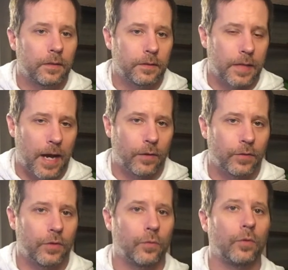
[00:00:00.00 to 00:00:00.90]
down
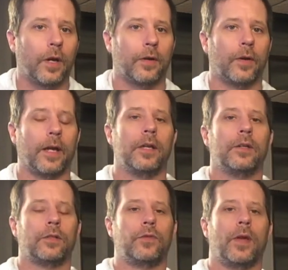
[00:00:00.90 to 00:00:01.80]
to the root, right?
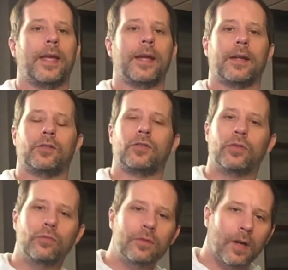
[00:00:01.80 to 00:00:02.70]
So if you hang on it
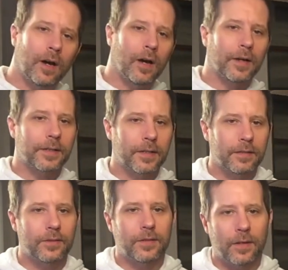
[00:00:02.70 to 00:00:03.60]
too long, it
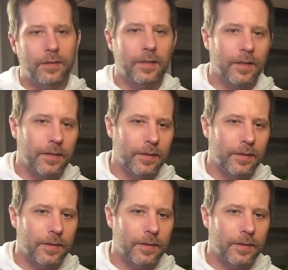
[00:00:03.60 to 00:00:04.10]
can start to, right?